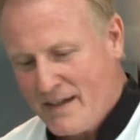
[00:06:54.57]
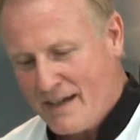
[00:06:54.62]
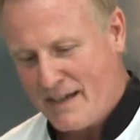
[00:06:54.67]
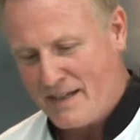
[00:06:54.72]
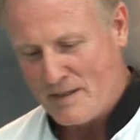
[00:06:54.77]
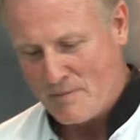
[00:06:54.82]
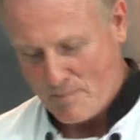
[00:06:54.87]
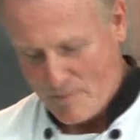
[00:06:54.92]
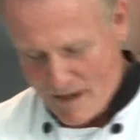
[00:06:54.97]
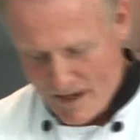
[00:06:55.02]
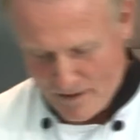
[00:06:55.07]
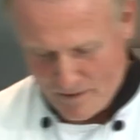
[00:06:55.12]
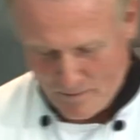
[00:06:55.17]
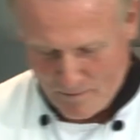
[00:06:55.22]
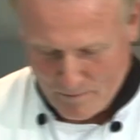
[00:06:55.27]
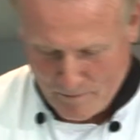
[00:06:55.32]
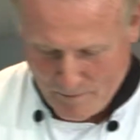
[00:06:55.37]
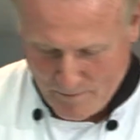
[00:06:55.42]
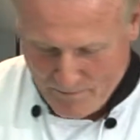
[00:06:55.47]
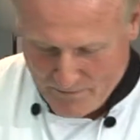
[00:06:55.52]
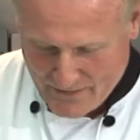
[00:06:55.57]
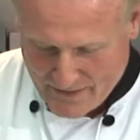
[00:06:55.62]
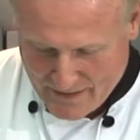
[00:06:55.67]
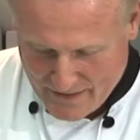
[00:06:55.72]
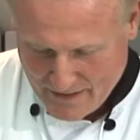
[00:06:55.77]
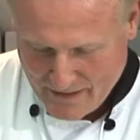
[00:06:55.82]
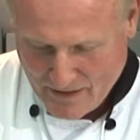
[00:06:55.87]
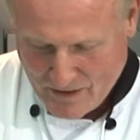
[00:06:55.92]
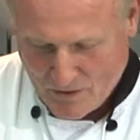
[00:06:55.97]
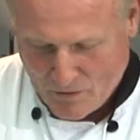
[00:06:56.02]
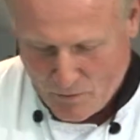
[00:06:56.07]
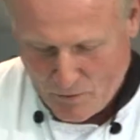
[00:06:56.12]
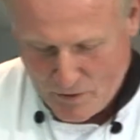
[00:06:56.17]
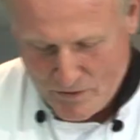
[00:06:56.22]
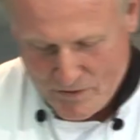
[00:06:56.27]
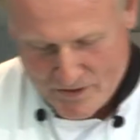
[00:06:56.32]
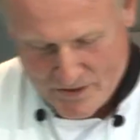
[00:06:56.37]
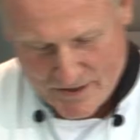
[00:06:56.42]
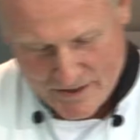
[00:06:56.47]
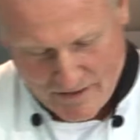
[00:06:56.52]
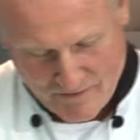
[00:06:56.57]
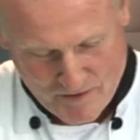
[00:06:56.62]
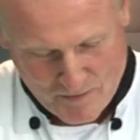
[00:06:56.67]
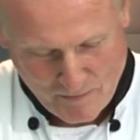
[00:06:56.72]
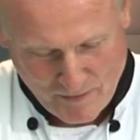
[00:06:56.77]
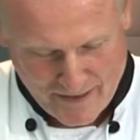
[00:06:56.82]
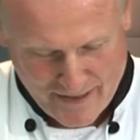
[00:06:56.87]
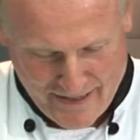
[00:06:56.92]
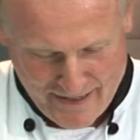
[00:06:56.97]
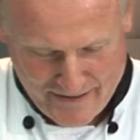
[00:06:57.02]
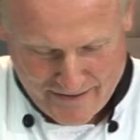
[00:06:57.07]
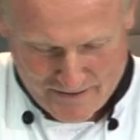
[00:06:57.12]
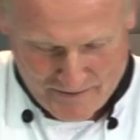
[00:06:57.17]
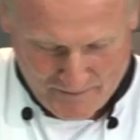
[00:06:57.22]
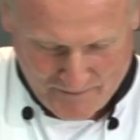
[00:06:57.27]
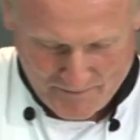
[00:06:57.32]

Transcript: and the bottom root of the plant.